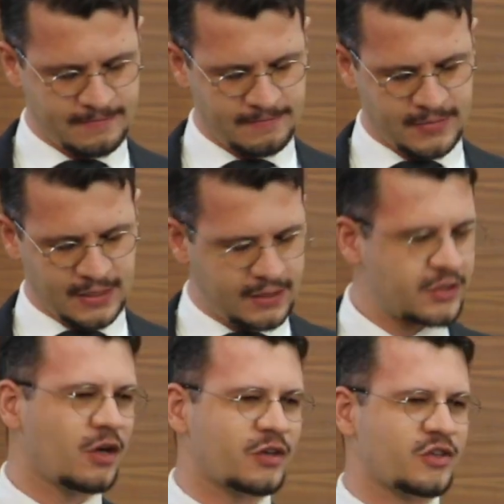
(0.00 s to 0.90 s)
He is
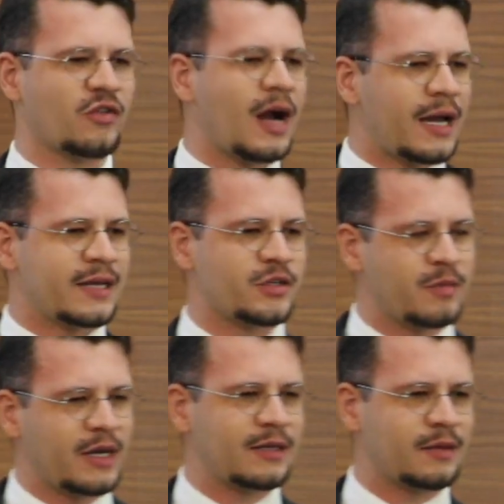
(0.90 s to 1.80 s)
not trying to
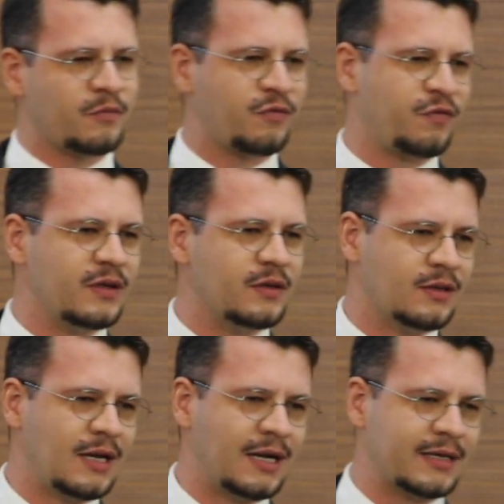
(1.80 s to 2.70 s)
make them feel
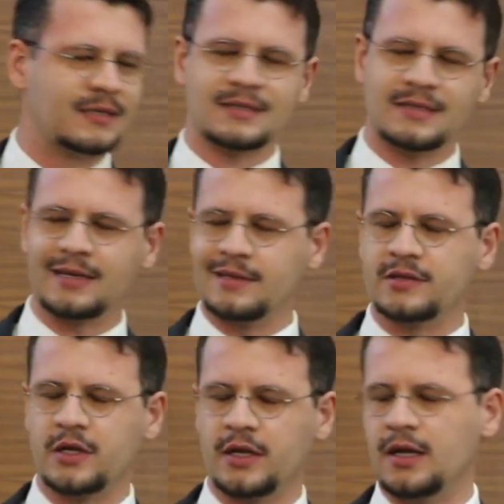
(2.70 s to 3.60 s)
like second
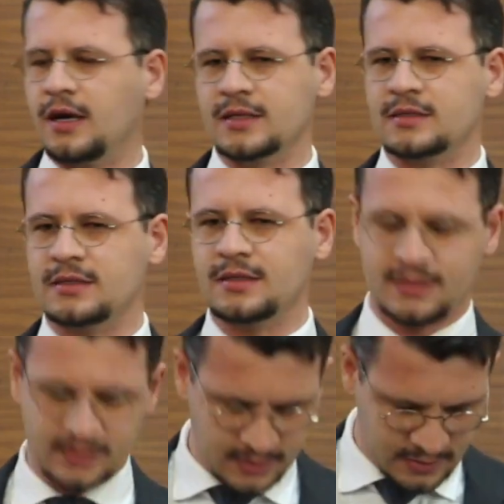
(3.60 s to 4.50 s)
class
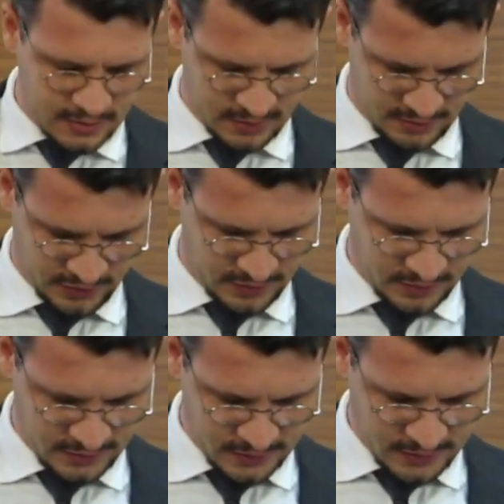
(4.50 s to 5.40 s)
citizens.
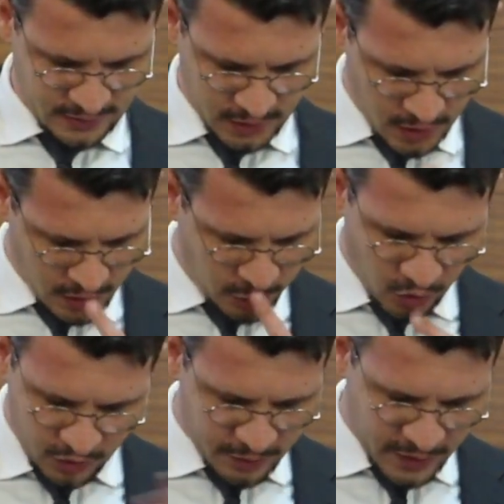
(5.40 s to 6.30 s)
No,
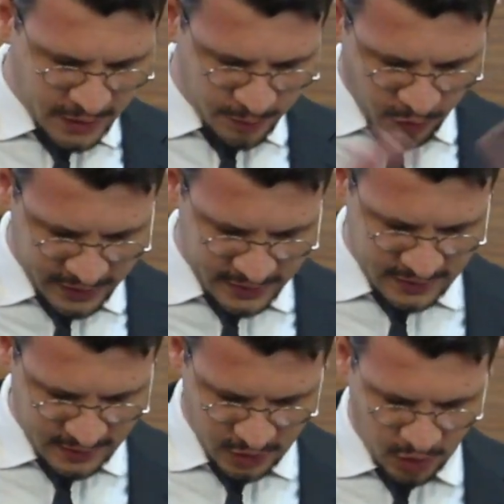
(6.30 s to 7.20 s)
Paul's main point in
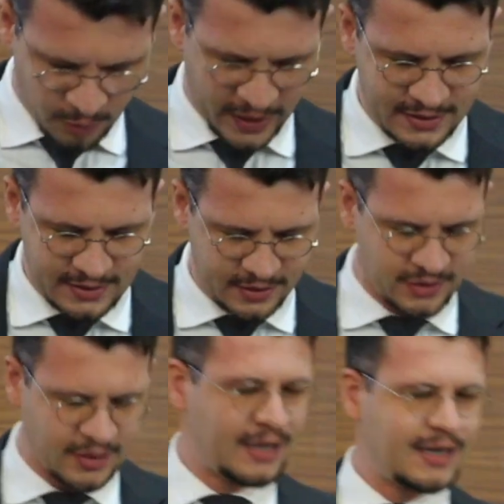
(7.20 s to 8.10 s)
this whole passage
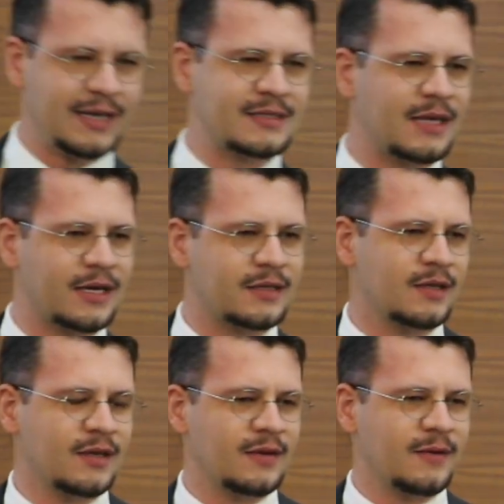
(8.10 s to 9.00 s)
is that
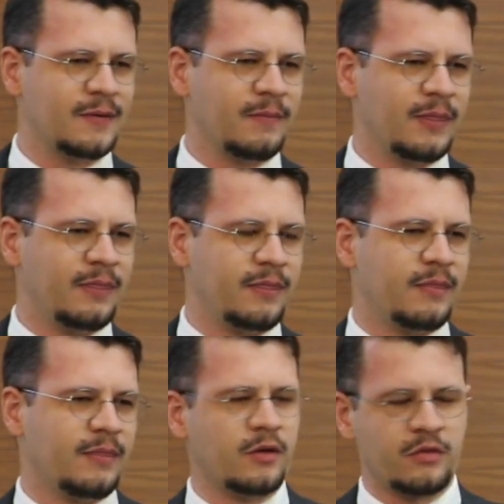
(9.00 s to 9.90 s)

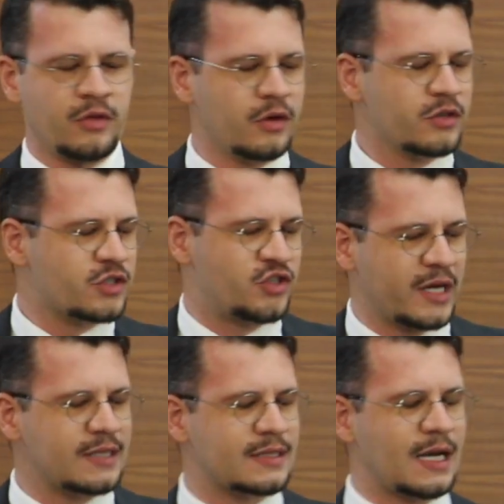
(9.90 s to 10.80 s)
the, those
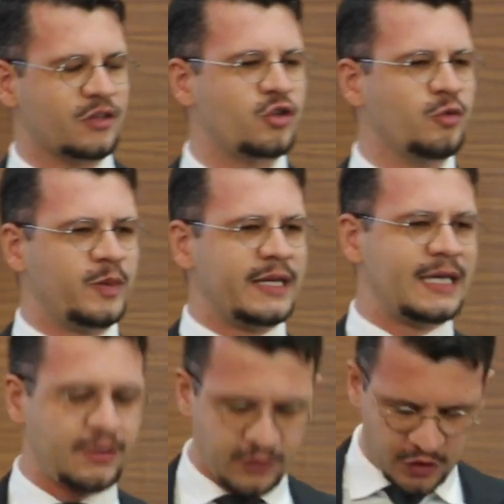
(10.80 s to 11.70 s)
Gentiles who
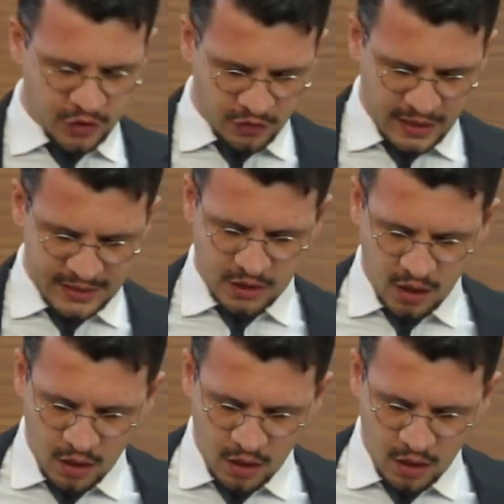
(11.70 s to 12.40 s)
believe in Christ are